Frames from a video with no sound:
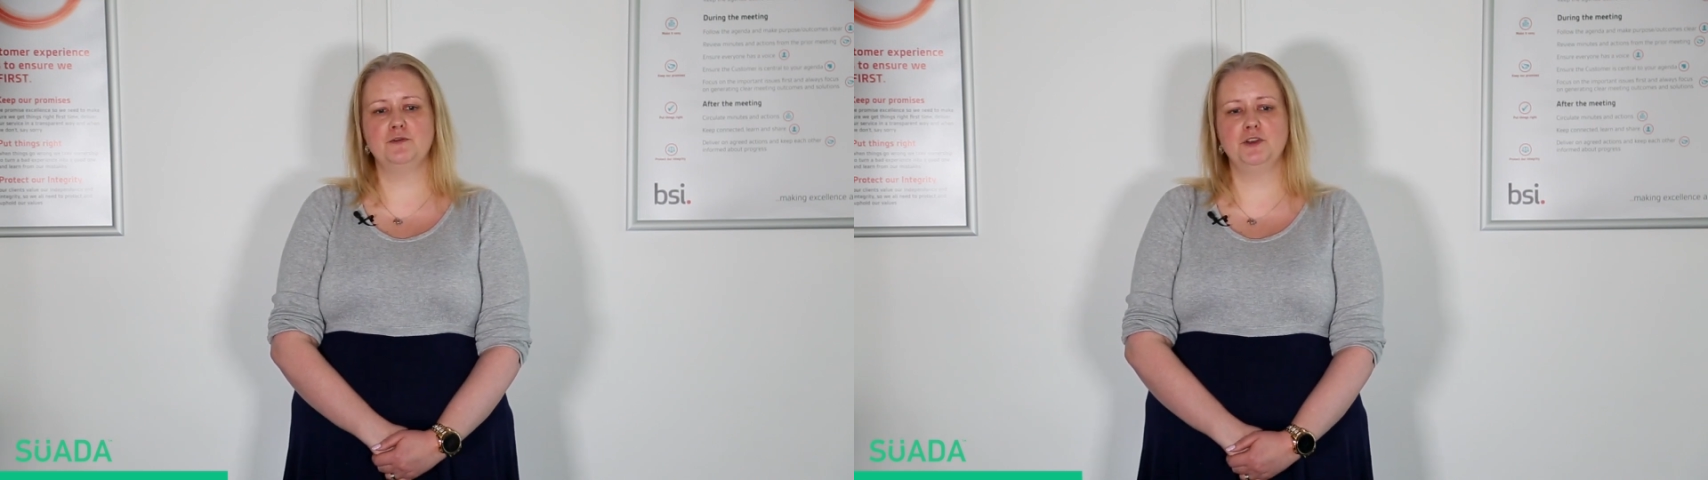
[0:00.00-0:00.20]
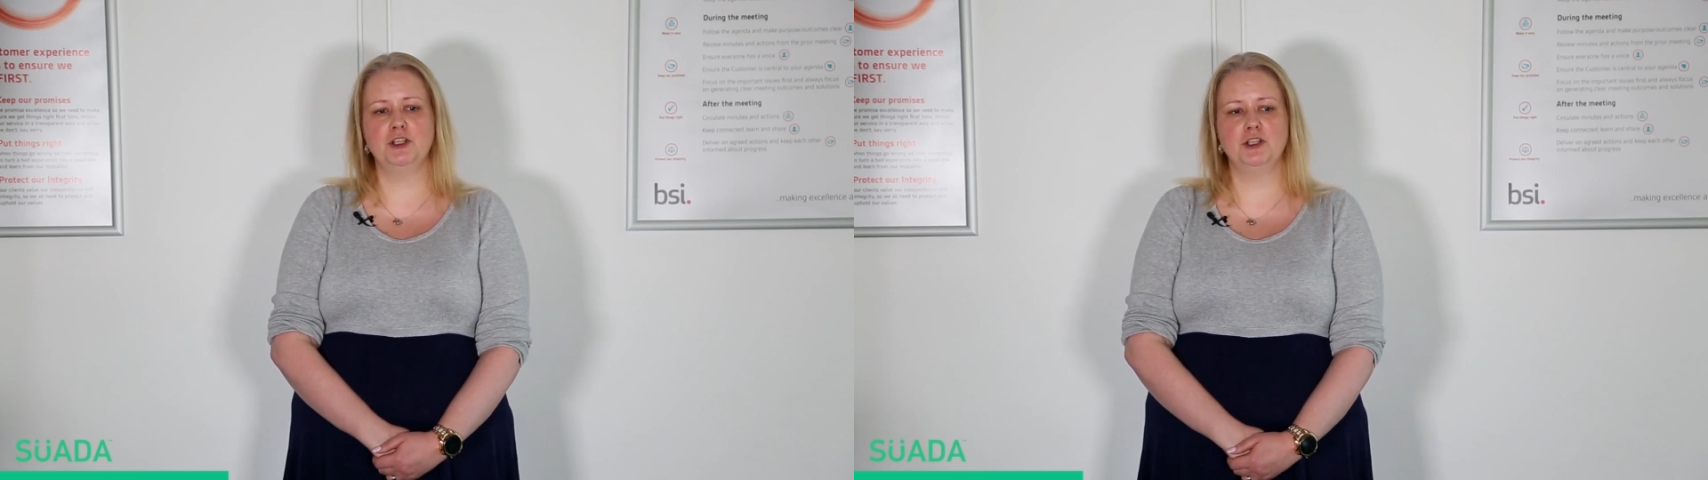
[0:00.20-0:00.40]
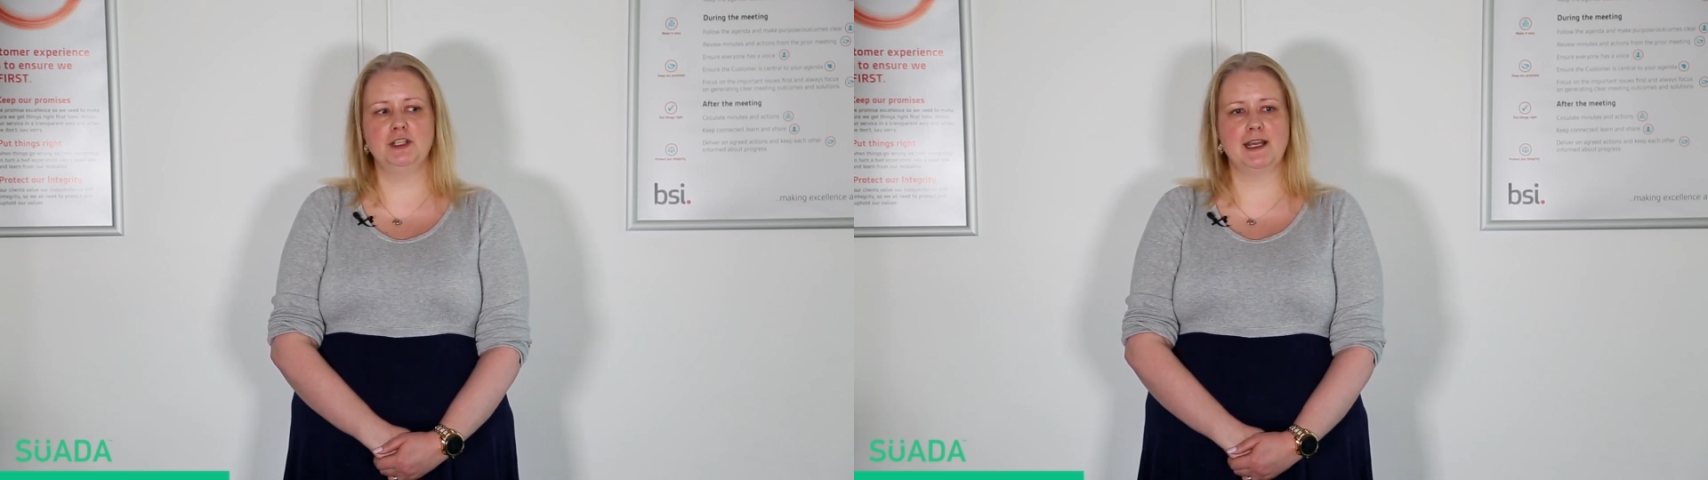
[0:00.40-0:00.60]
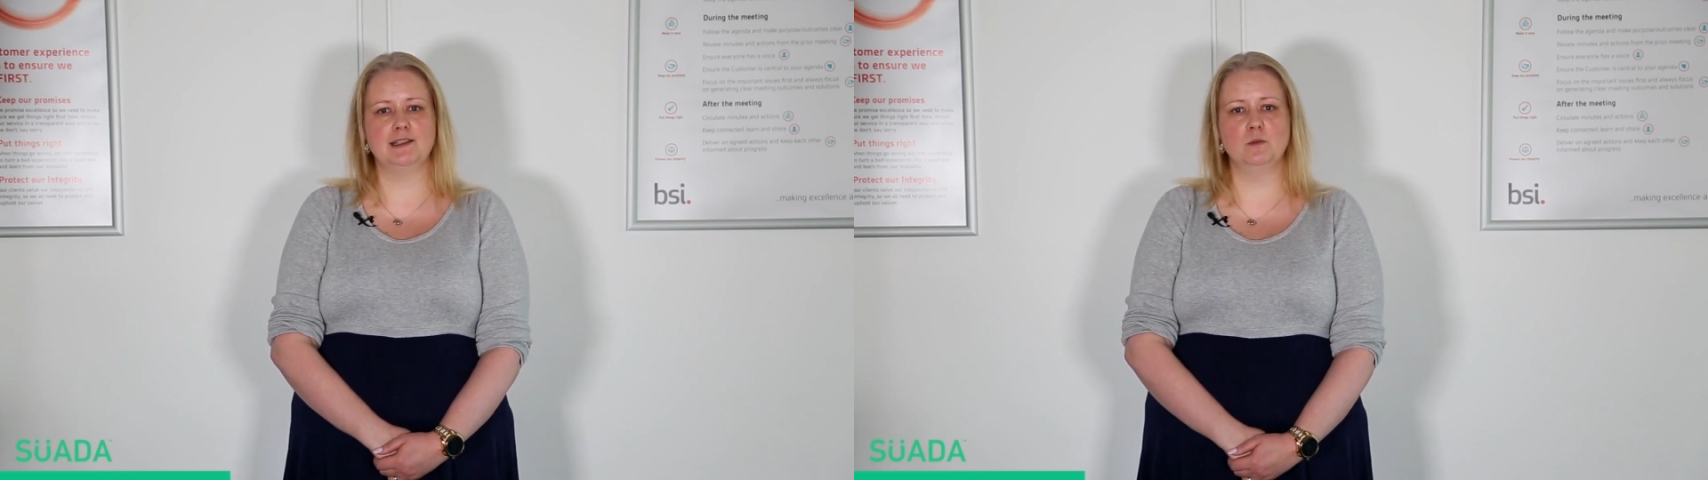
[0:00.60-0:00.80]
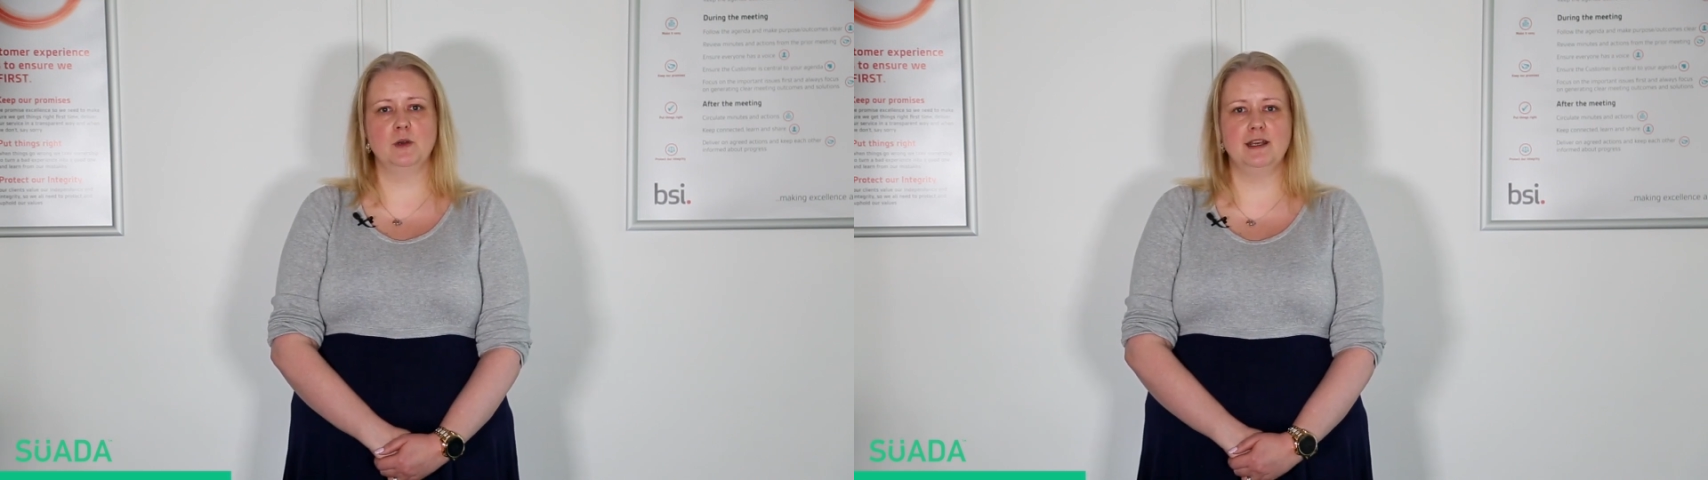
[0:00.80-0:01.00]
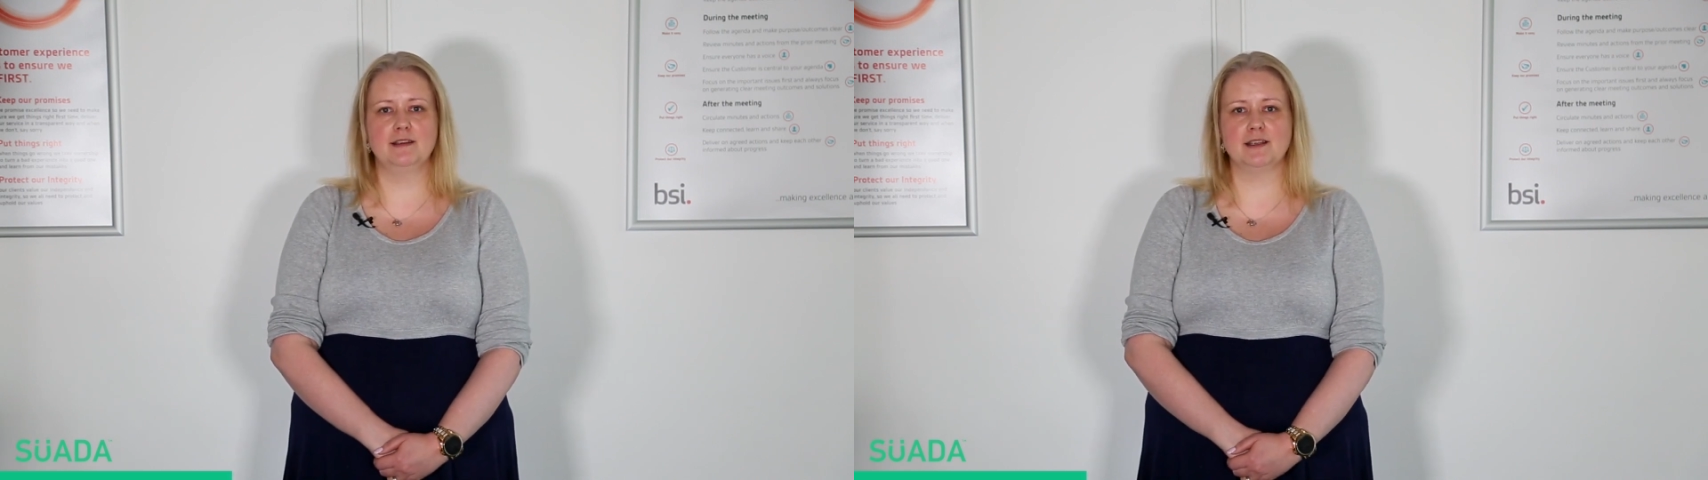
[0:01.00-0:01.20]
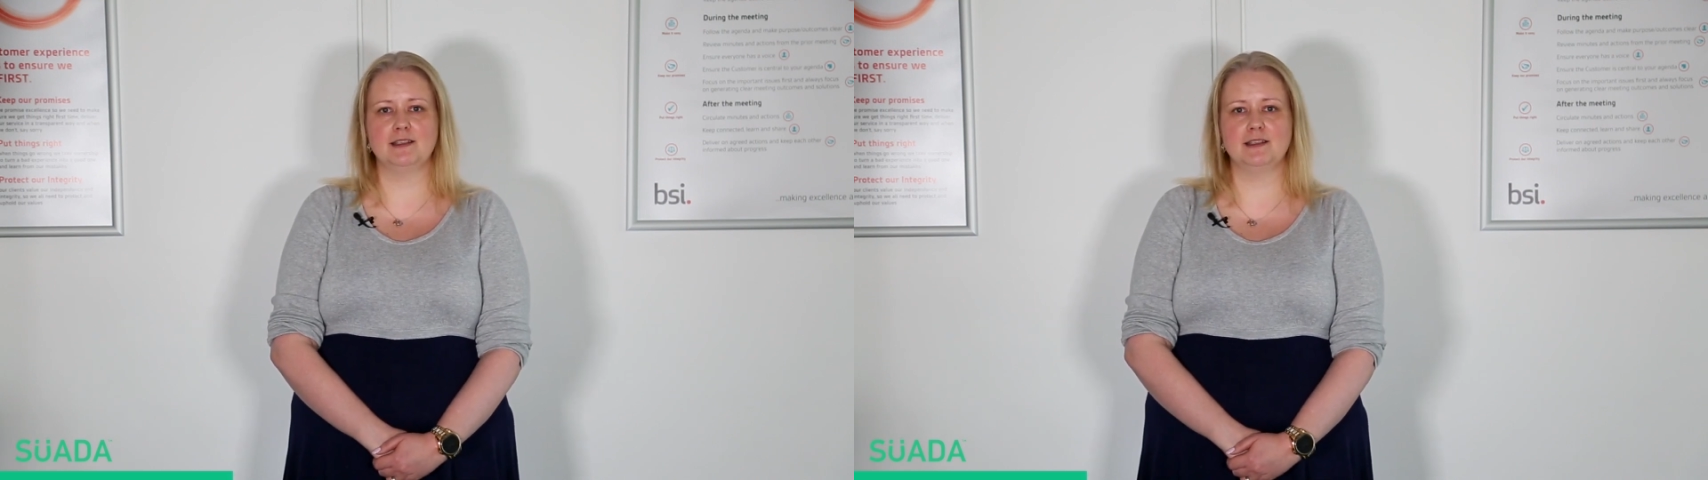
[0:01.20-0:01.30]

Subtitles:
few days and weeks,